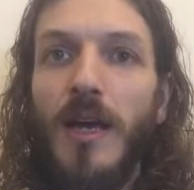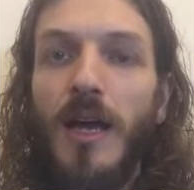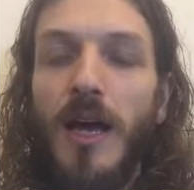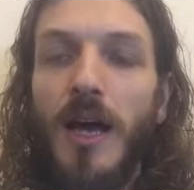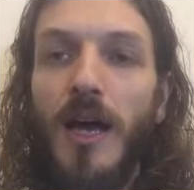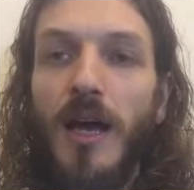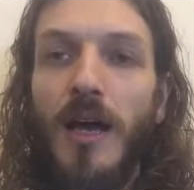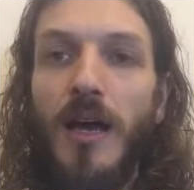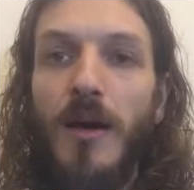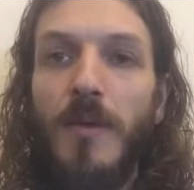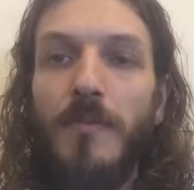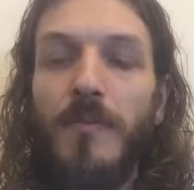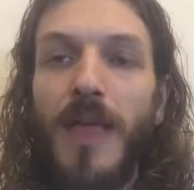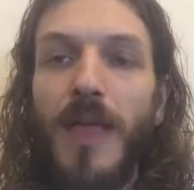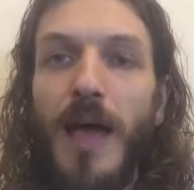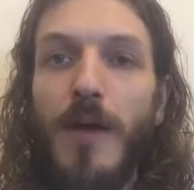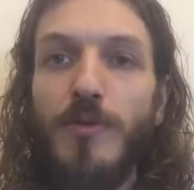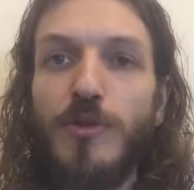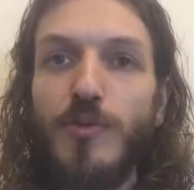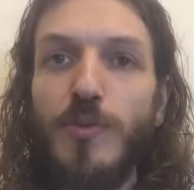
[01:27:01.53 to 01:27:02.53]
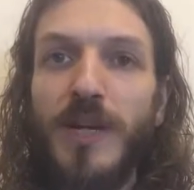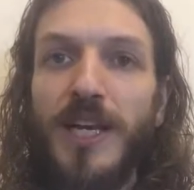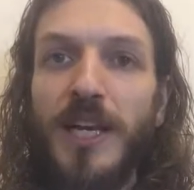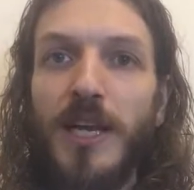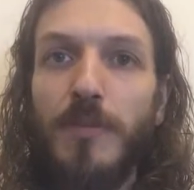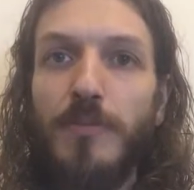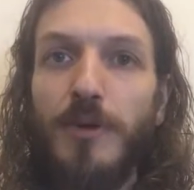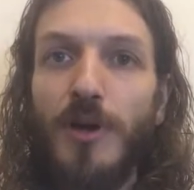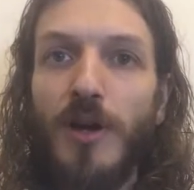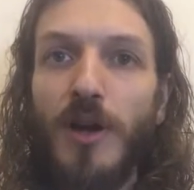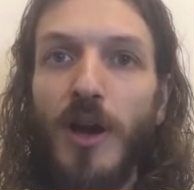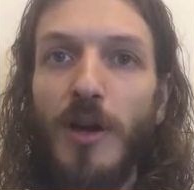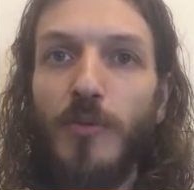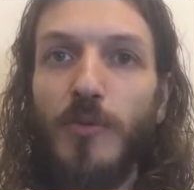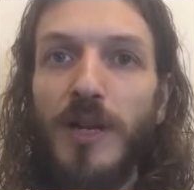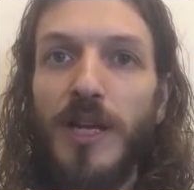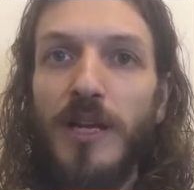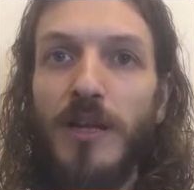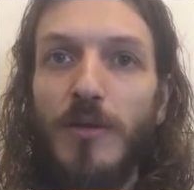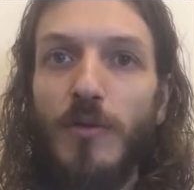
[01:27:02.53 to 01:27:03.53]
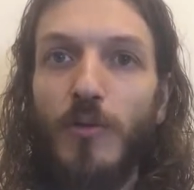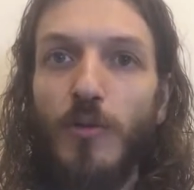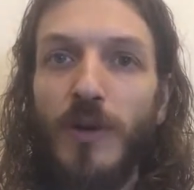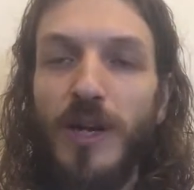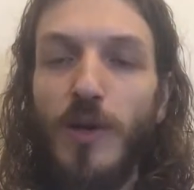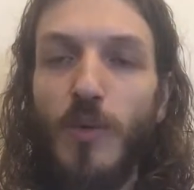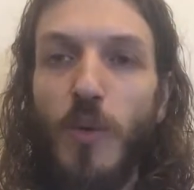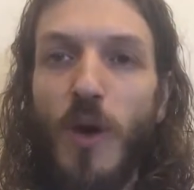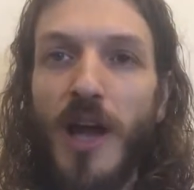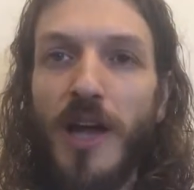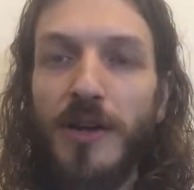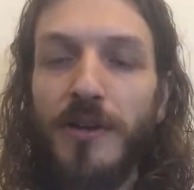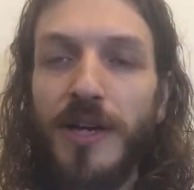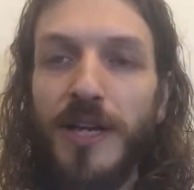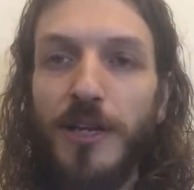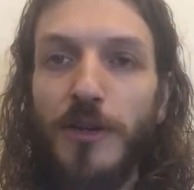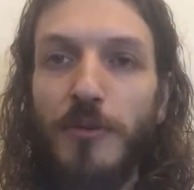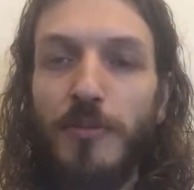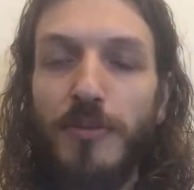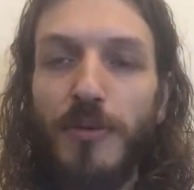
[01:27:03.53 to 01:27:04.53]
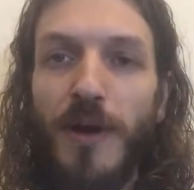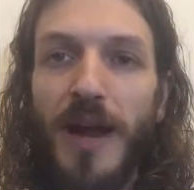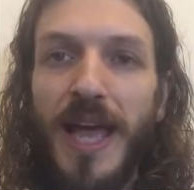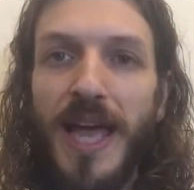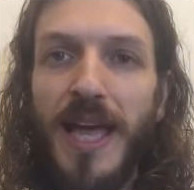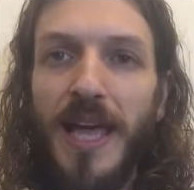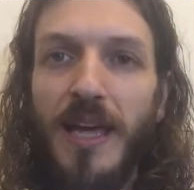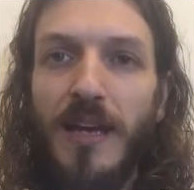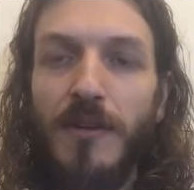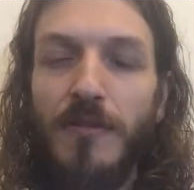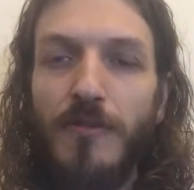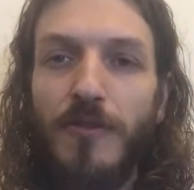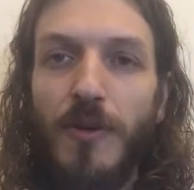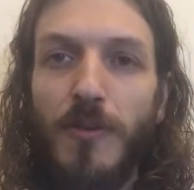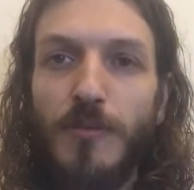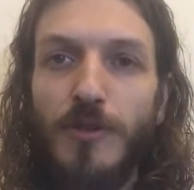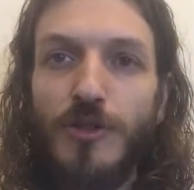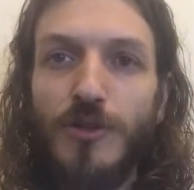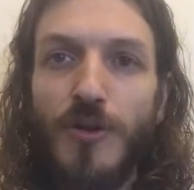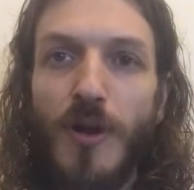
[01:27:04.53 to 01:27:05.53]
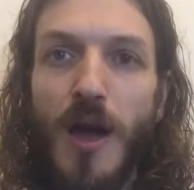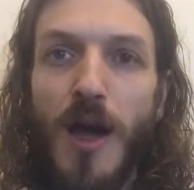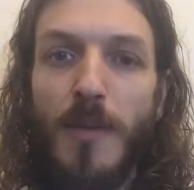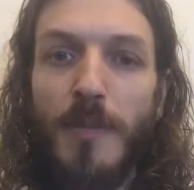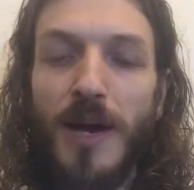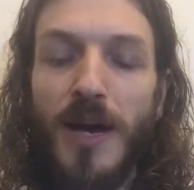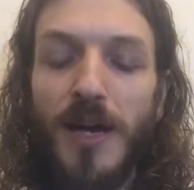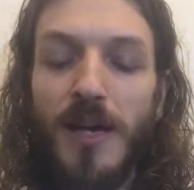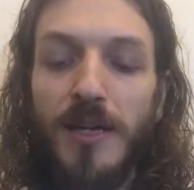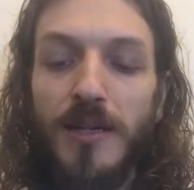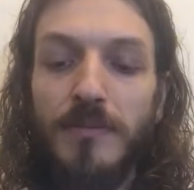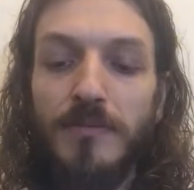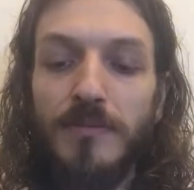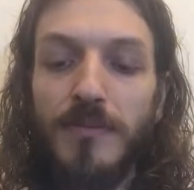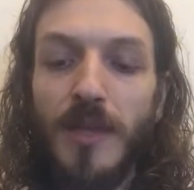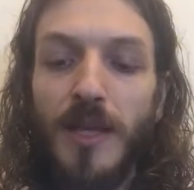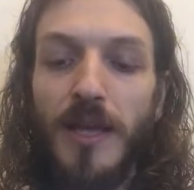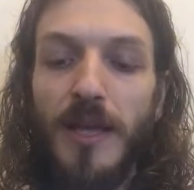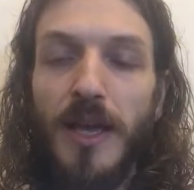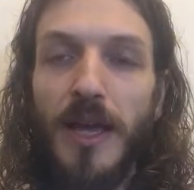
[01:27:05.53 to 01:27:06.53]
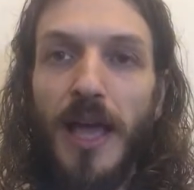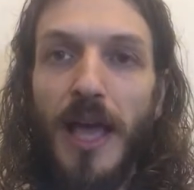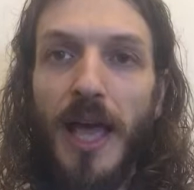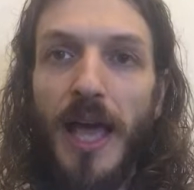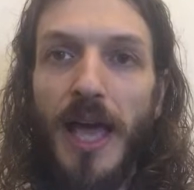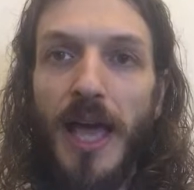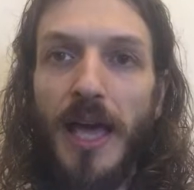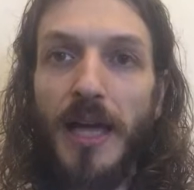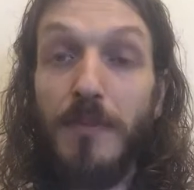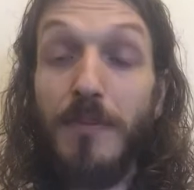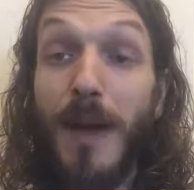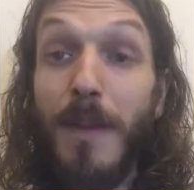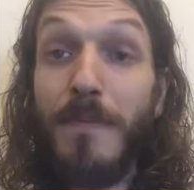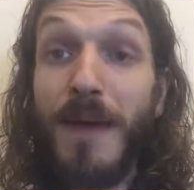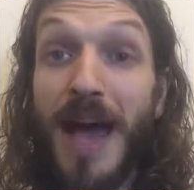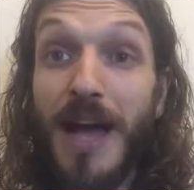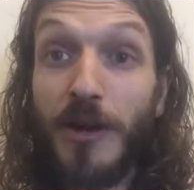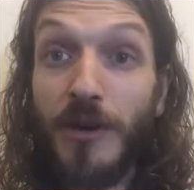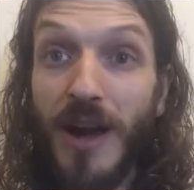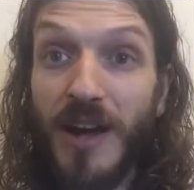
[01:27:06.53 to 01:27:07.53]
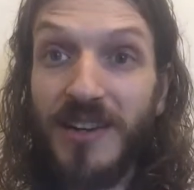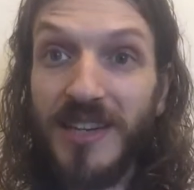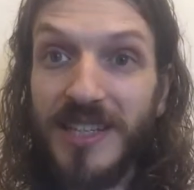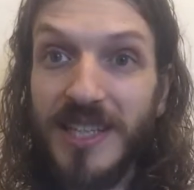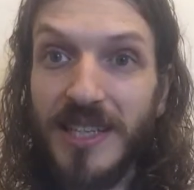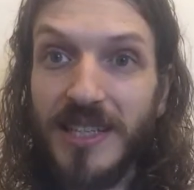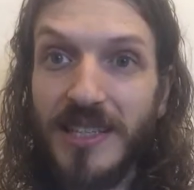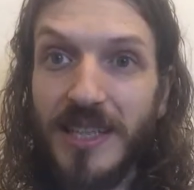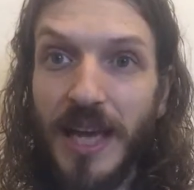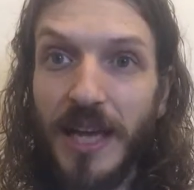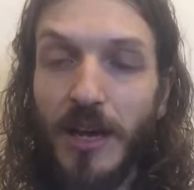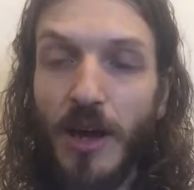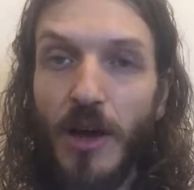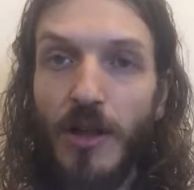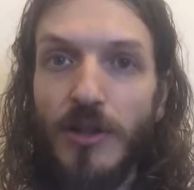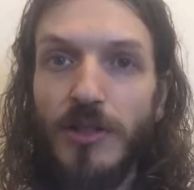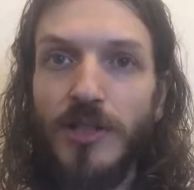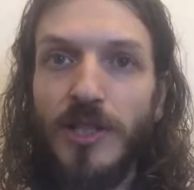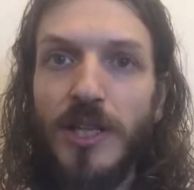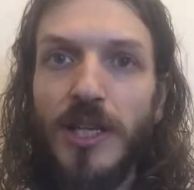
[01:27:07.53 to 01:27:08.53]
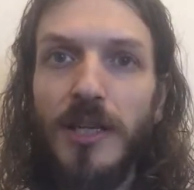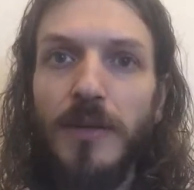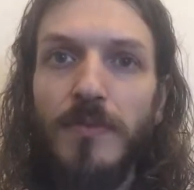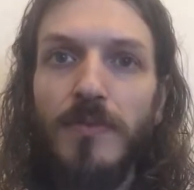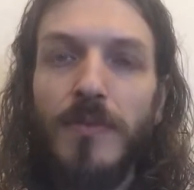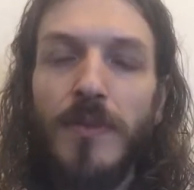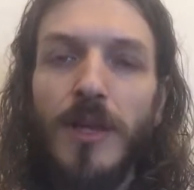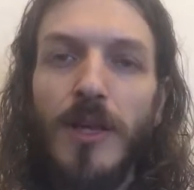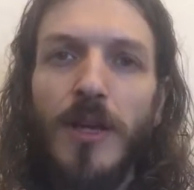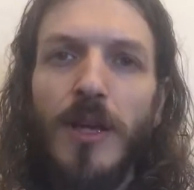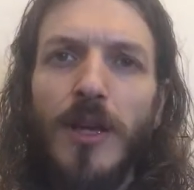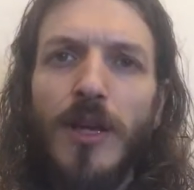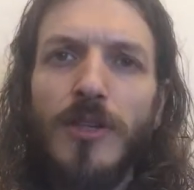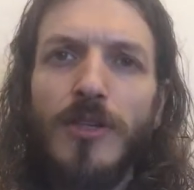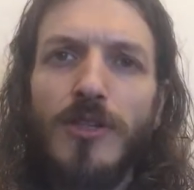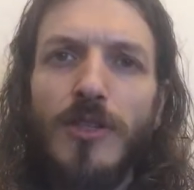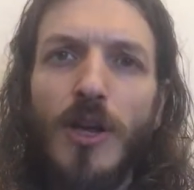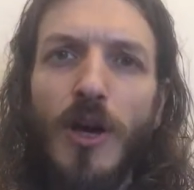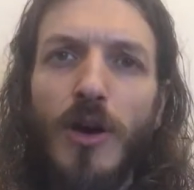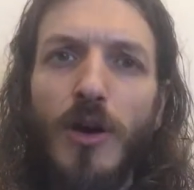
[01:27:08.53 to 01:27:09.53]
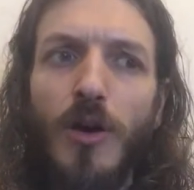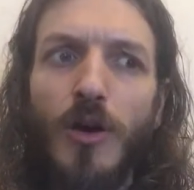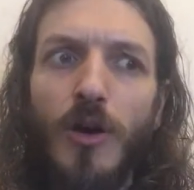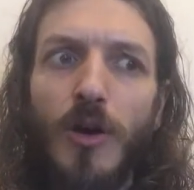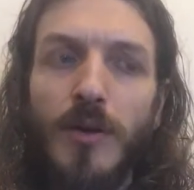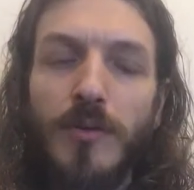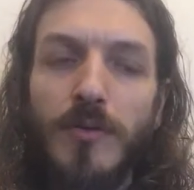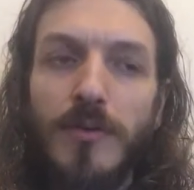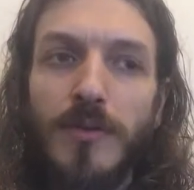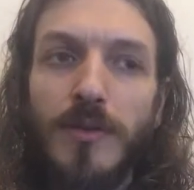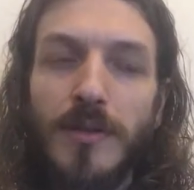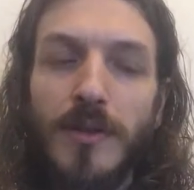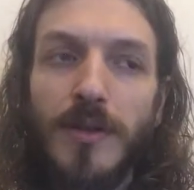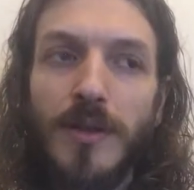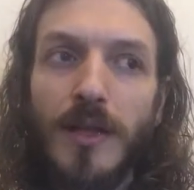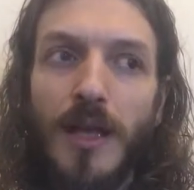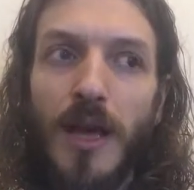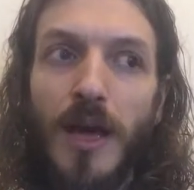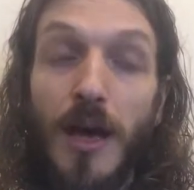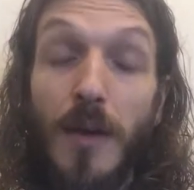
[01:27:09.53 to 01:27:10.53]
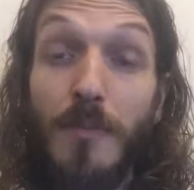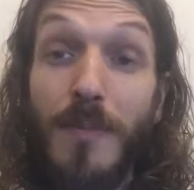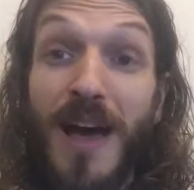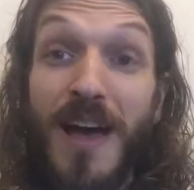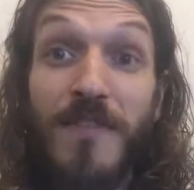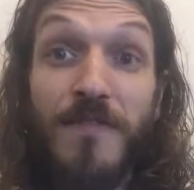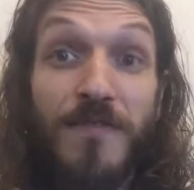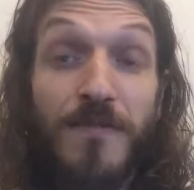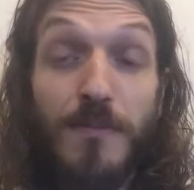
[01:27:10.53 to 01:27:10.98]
I was reading a book on rewiring your brain from trauma, and my background is in psychology. So my